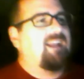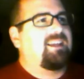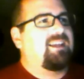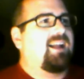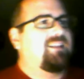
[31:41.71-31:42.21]

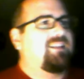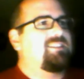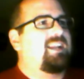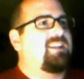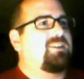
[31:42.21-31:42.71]
college
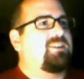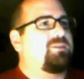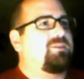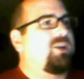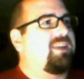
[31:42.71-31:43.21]
that I don't
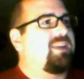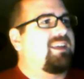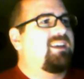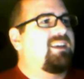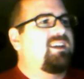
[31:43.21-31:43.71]
know, like
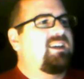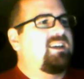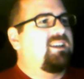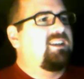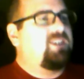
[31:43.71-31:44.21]

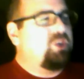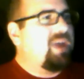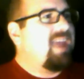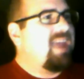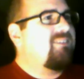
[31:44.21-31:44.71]
New
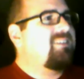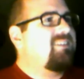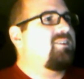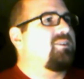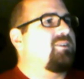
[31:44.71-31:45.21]
Haven.
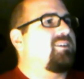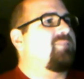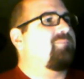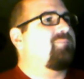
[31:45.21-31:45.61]
Hold on,